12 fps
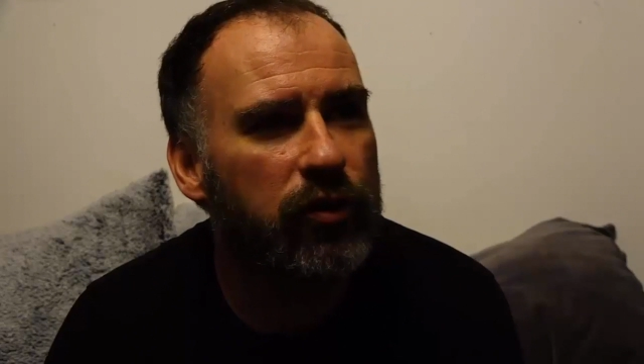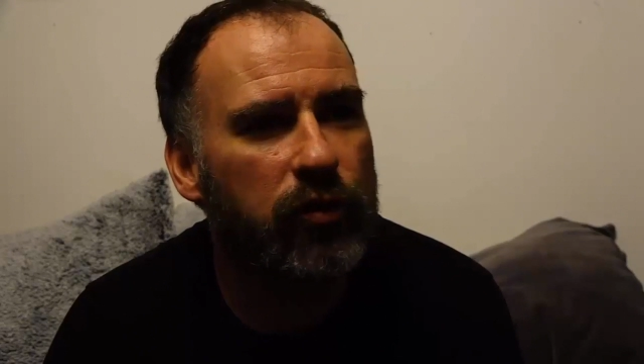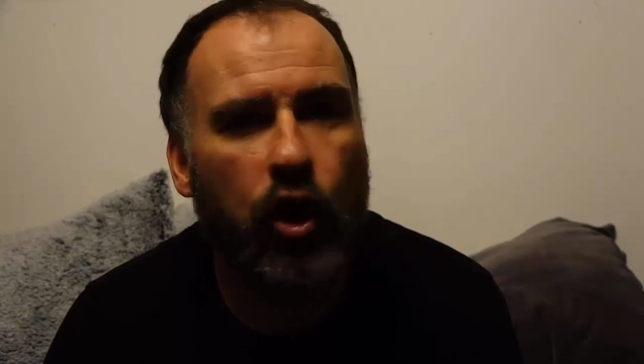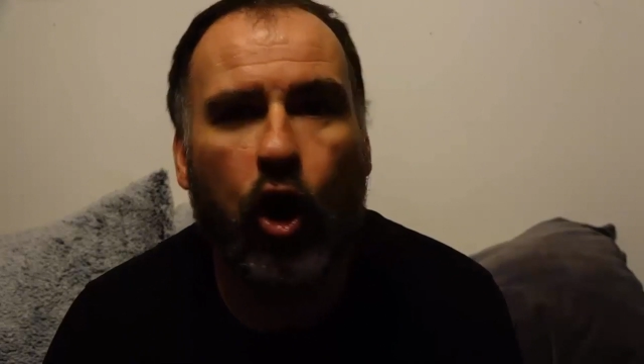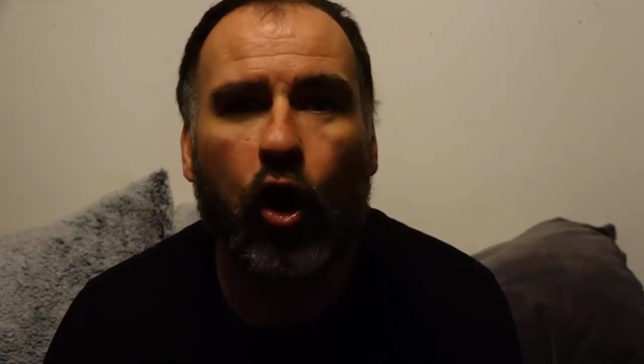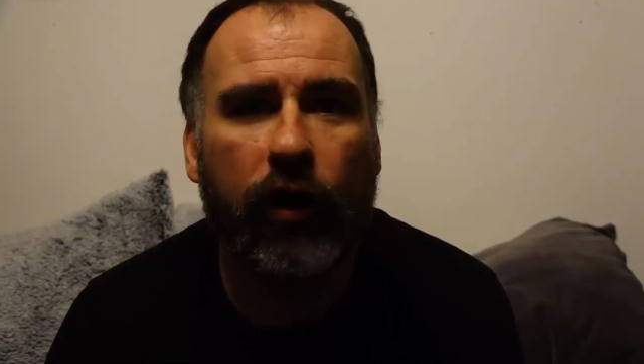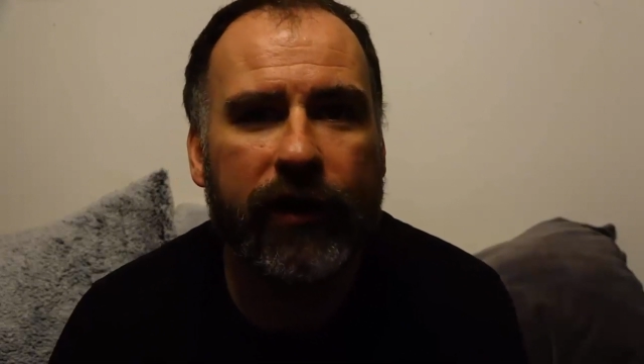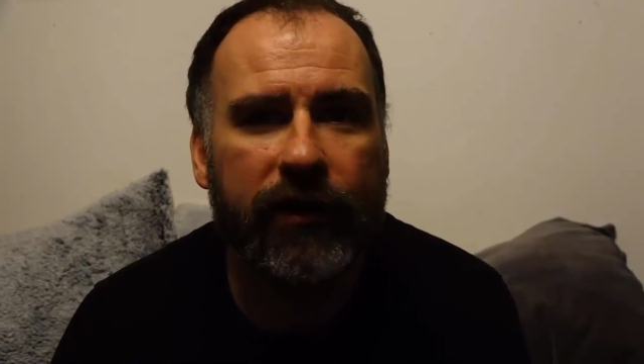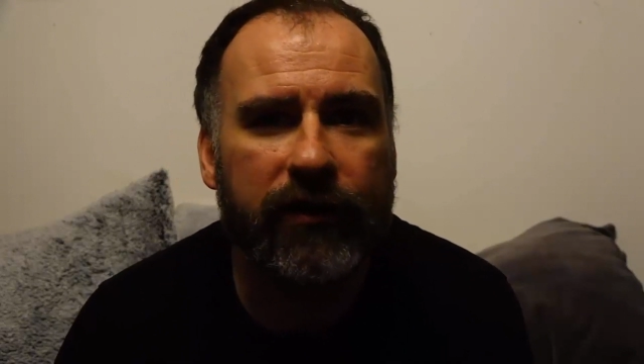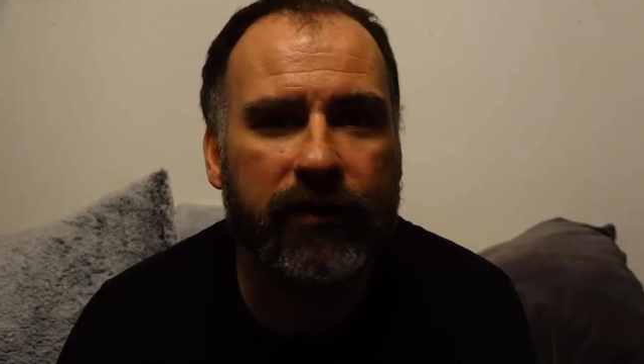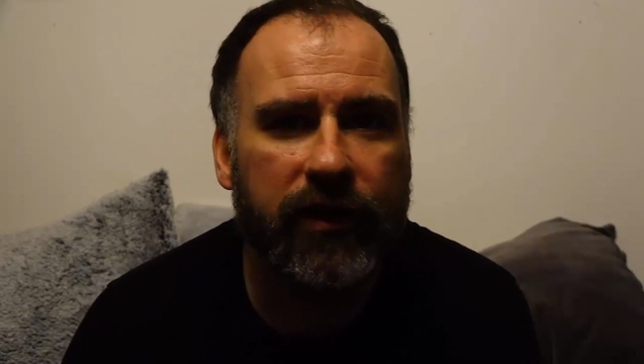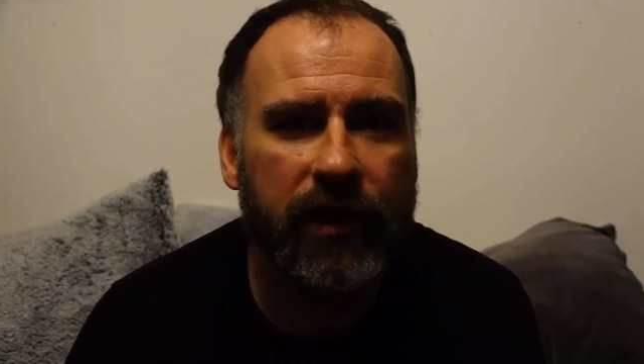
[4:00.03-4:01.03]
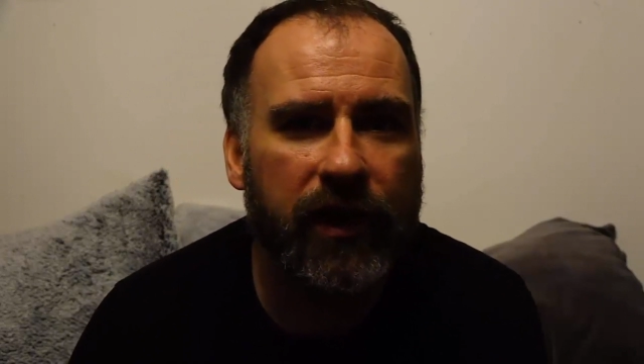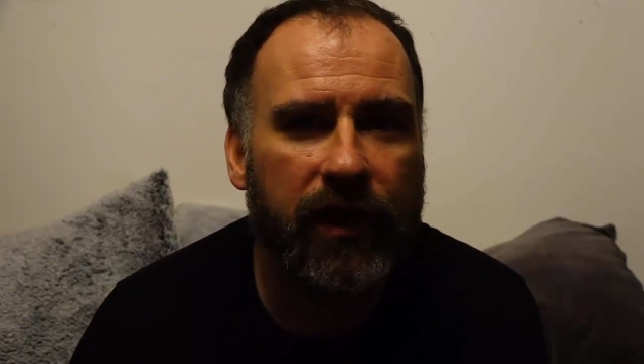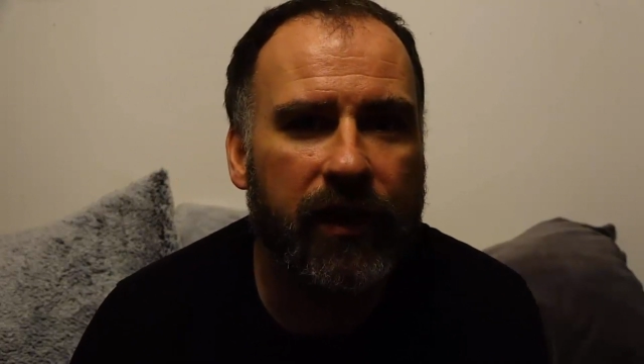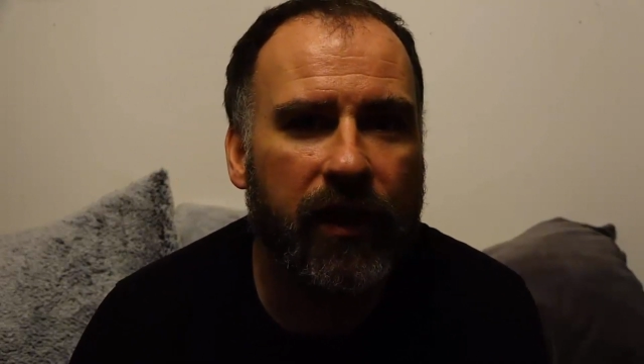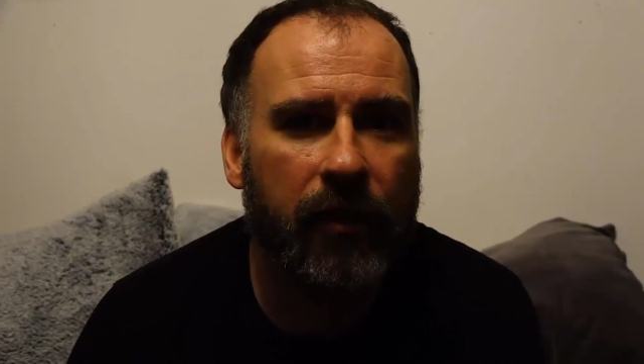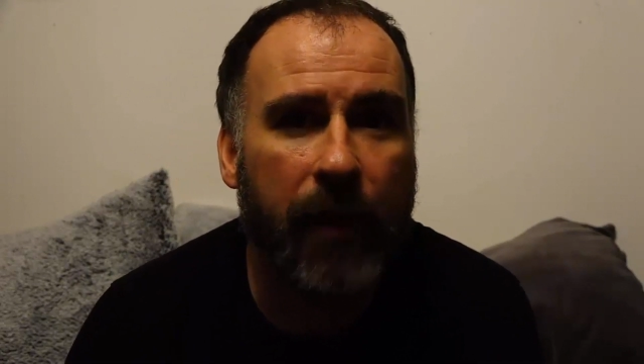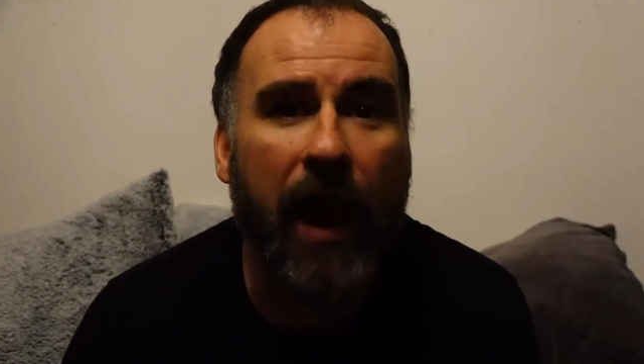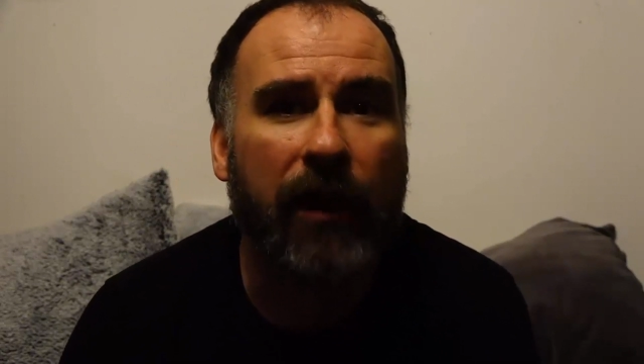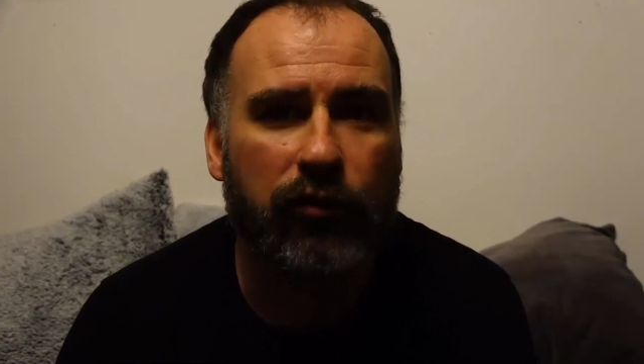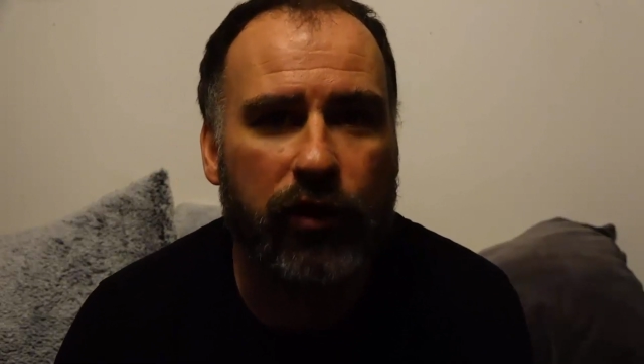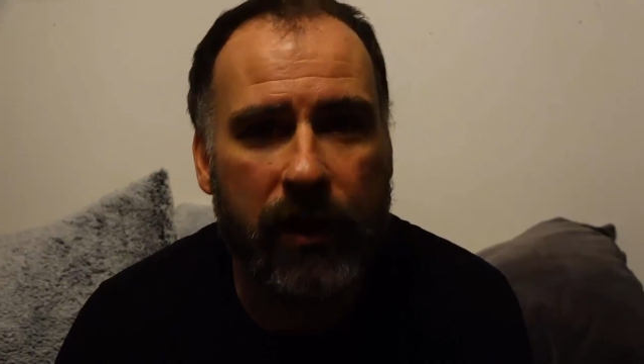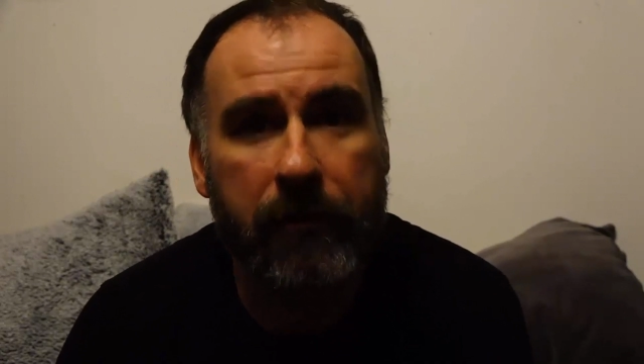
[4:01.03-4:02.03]
to coin the
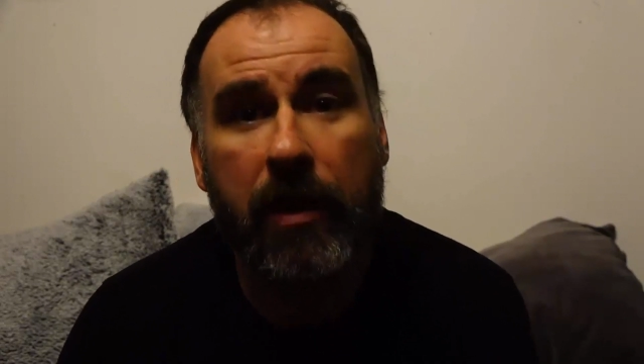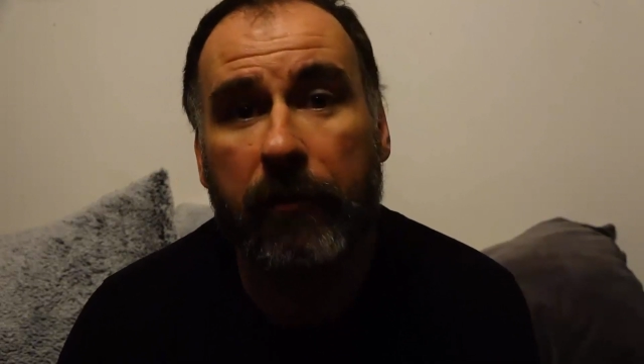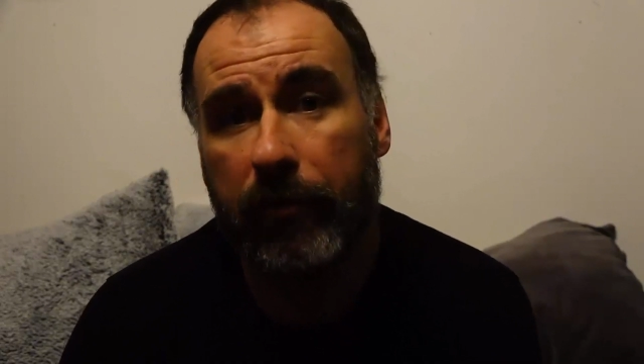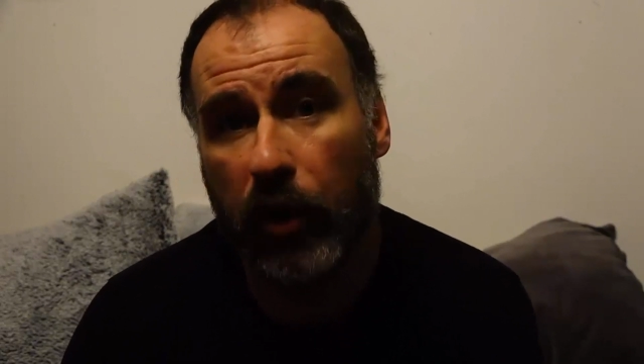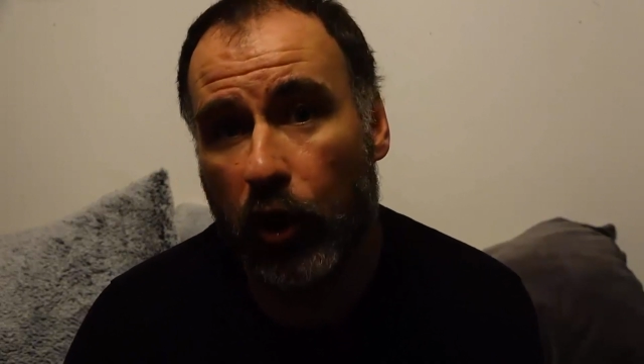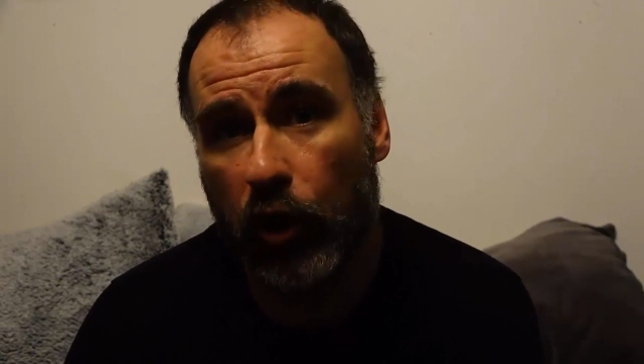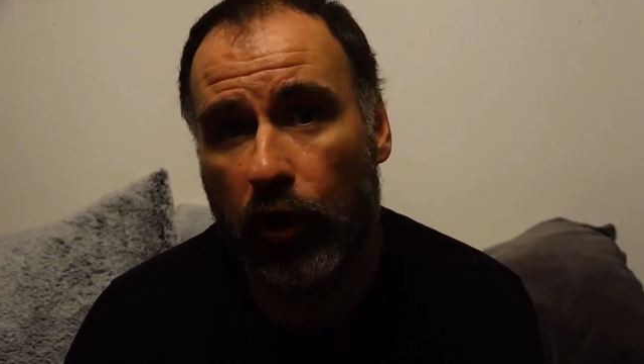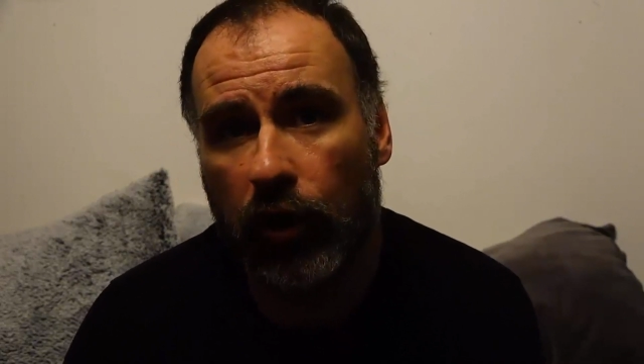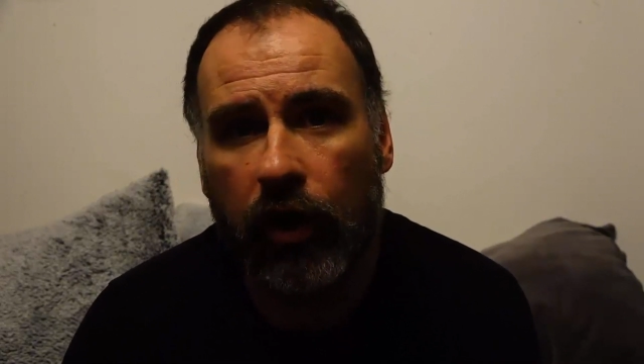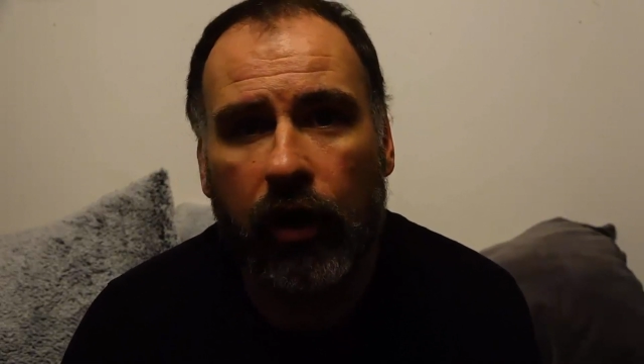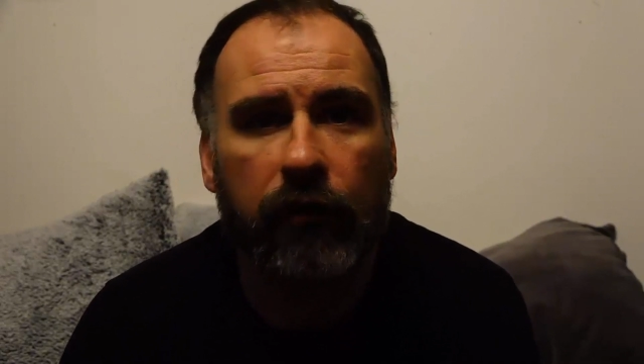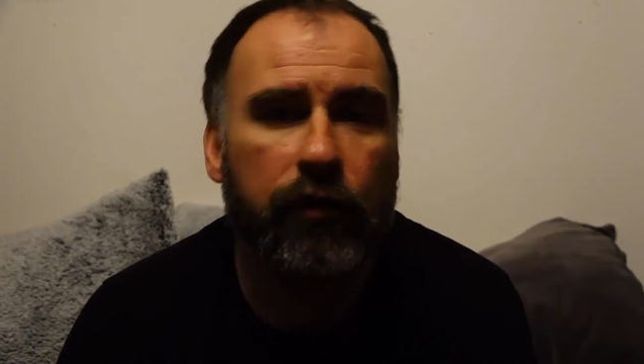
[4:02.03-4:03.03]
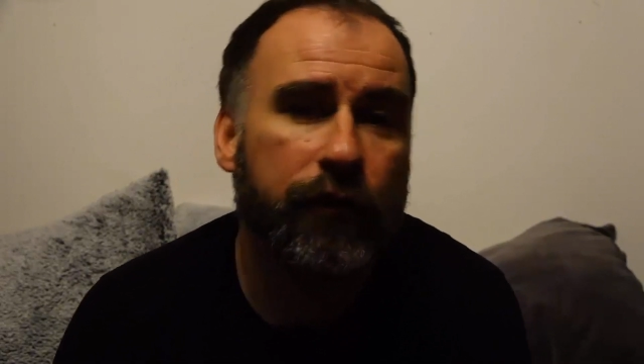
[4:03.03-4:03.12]
acronym PEARL